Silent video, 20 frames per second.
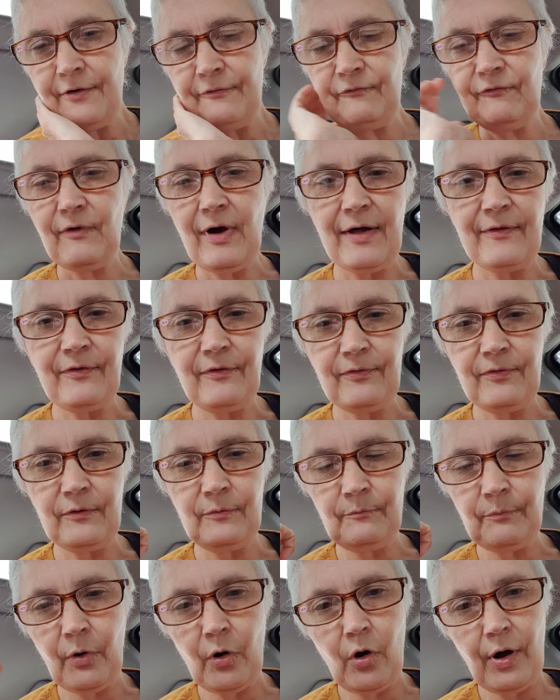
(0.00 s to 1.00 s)
rather
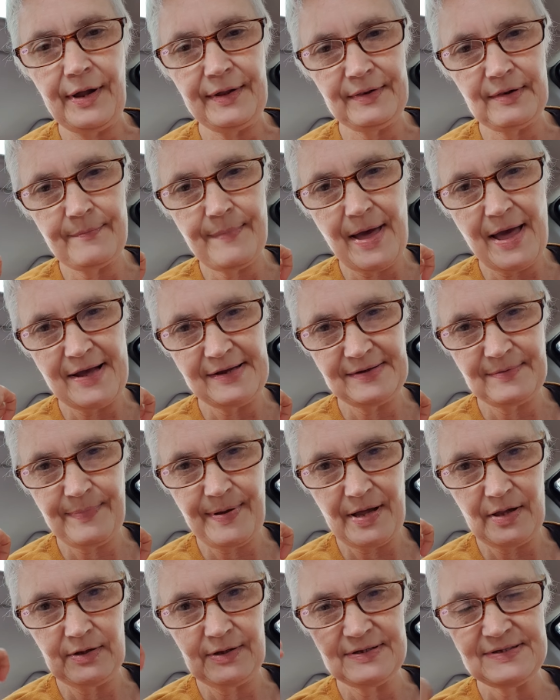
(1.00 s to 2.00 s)
than buying the bag of
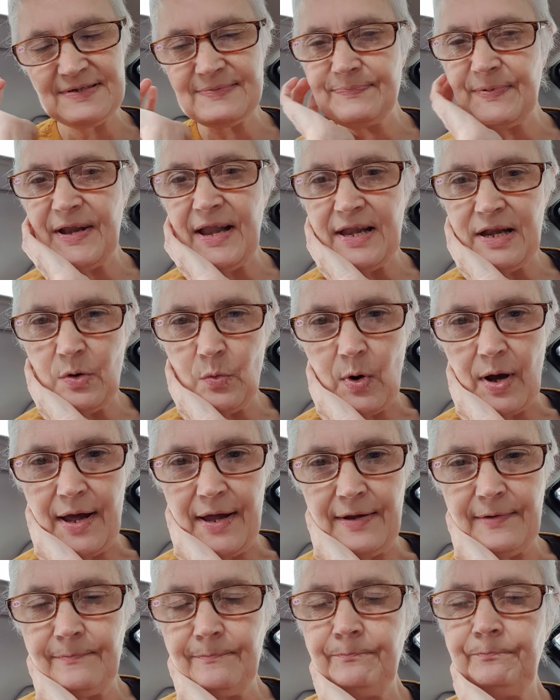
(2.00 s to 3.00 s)
pellets. But
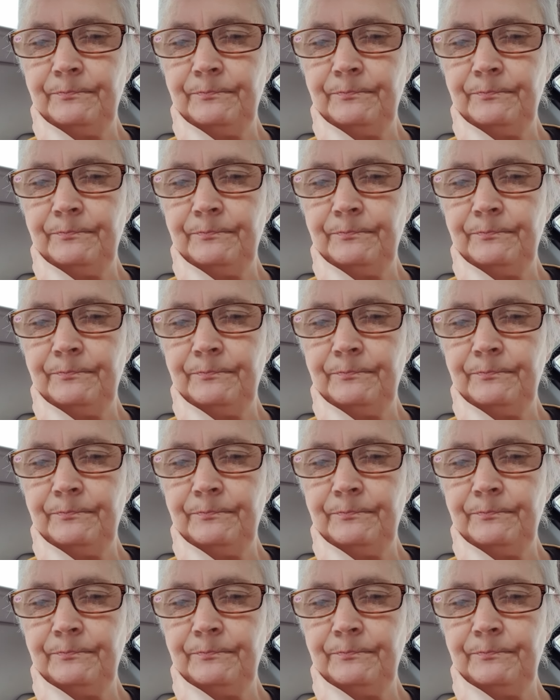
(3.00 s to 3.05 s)
anyway,